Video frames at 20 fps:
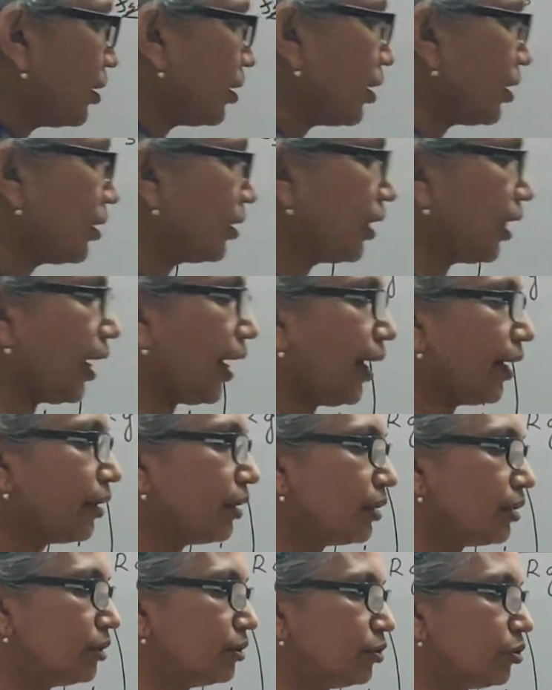theta is the
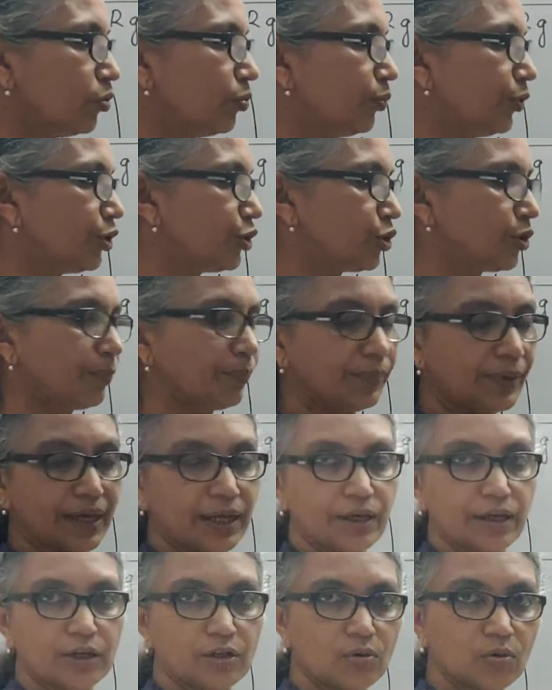angle through which your
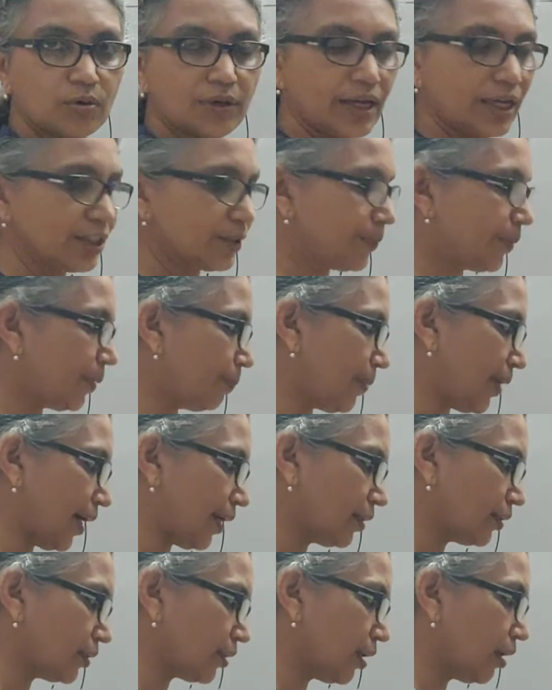road has been
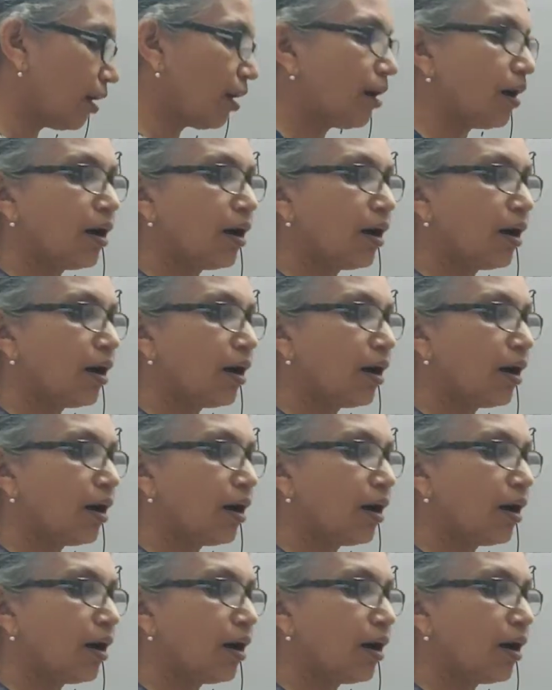banked,